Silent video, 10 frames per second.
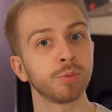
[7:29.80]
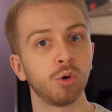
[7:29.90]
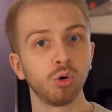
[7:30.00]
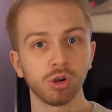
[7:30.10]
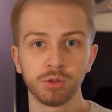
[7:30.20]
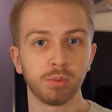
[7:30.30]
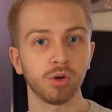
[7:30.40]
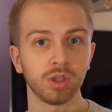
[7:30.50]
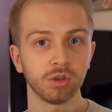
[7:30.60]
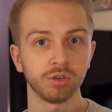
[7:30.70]
all of the
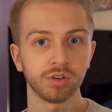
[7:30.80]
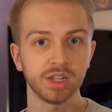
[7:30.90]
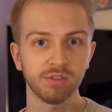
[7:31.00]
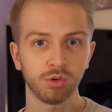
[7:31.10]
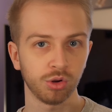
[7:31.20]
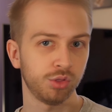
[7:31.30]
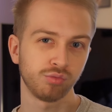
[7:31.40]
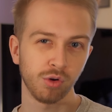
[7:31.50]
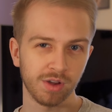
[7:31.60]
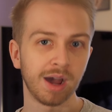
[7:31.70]
blocking underneath, all of the
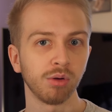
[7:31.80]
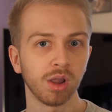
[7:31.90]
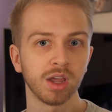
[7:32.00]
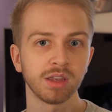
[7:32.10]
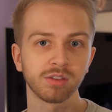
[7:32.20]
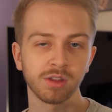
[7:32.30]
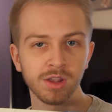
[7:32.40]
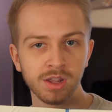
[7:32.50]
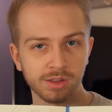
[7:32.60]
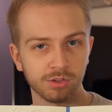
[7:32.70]
rough outlines,
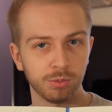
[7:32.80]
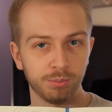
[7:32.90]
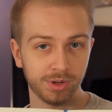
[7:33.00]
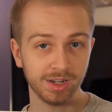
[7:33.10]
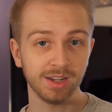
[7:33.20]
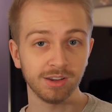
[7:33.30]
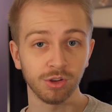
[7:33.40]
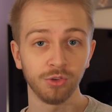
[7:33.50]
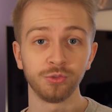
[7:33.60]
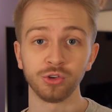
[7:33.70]
that's completely
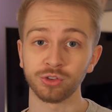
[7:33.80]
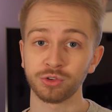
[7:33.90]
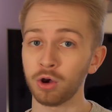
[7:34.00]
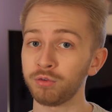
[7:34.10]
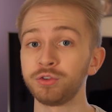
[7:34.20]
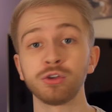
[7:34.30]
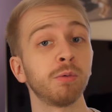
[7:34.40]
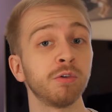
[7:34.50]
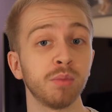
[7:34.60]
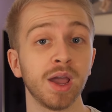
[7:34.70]
done just off the top
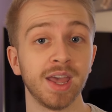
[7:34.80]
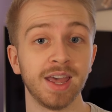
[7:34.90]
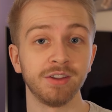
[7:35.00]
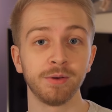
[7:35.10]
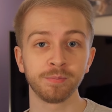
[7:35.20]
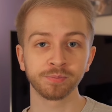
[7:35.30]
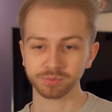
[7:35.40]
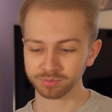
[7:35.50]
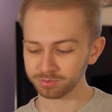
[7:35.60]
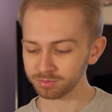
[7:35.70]
of my head.
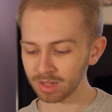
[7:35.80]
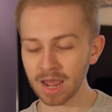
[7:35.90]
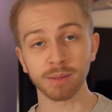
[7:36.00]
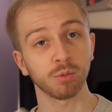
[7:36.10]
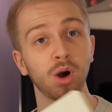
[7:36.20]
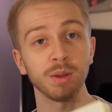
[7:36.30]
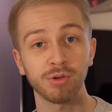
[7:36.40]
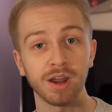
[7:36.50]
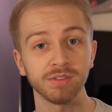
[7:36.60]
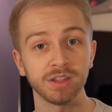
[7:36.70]
And I'm quite
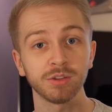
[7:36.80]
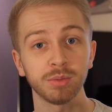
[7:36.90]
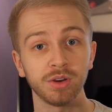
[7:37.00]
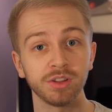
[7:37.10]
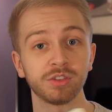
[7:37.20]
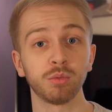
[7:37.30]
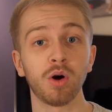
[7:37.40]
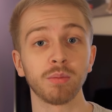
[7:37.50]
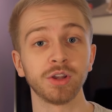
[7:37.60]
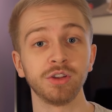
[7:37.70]
proud of it, to be honest. So what
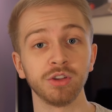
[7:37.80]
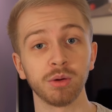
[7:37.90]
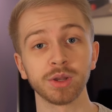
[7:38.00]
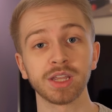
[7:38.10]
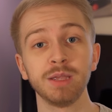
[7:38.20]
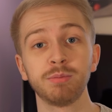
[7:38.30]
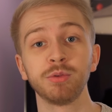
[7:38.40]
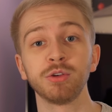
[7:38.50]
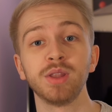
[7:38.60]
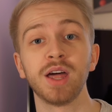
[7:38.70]
I'm going to do, I'm going to keep up
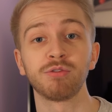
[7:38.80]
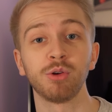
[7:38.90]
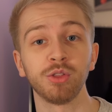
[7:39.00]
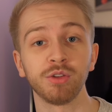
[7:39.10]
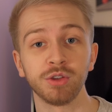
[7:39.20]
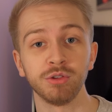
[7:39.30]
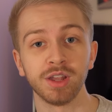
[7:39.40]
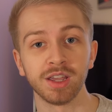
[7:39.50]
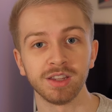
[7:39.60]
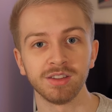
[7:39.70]
doing that for another few
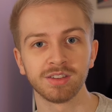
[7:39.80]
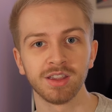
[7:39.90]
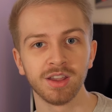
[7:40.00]
days,